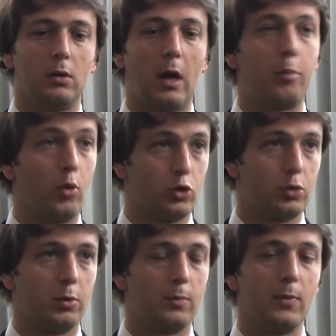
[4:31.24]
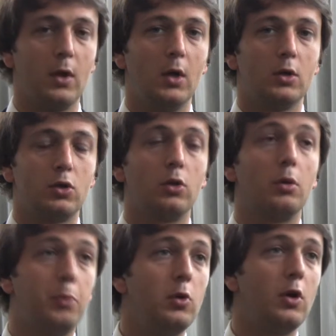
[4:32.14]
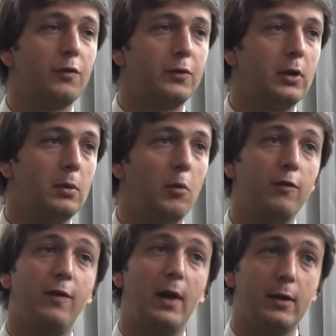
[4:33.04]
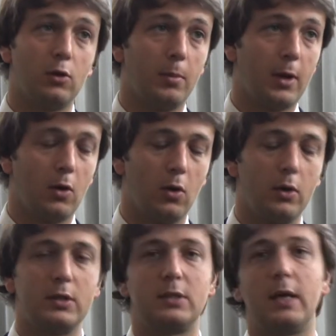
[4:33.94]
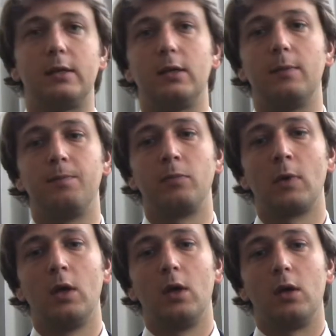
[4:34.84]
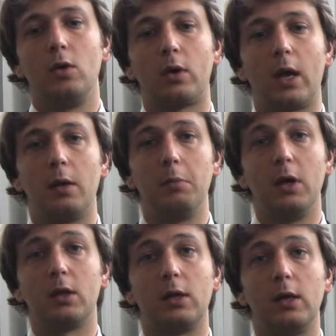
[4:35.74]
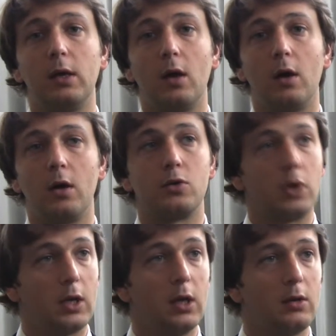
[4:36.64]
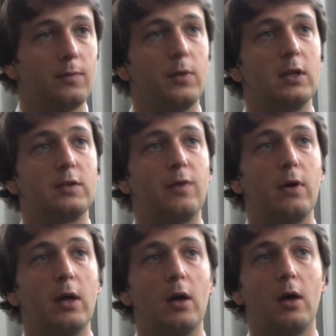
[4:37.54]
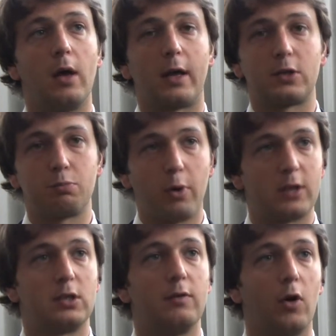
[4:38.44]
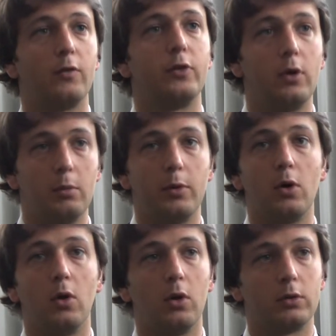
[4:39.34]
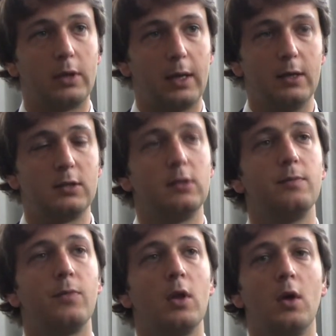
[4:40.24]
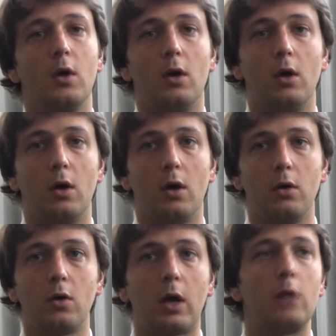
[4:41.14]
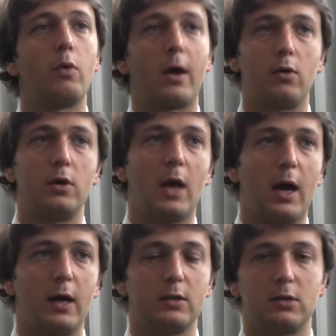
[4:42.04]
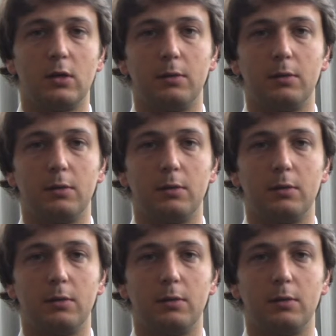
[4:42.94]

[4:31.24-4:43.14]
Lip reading: approachable. So the beauty of the Monfalletto Barolo is that you can immediately drink it. It's very expressive of the Nebbiolo taste. You can recognize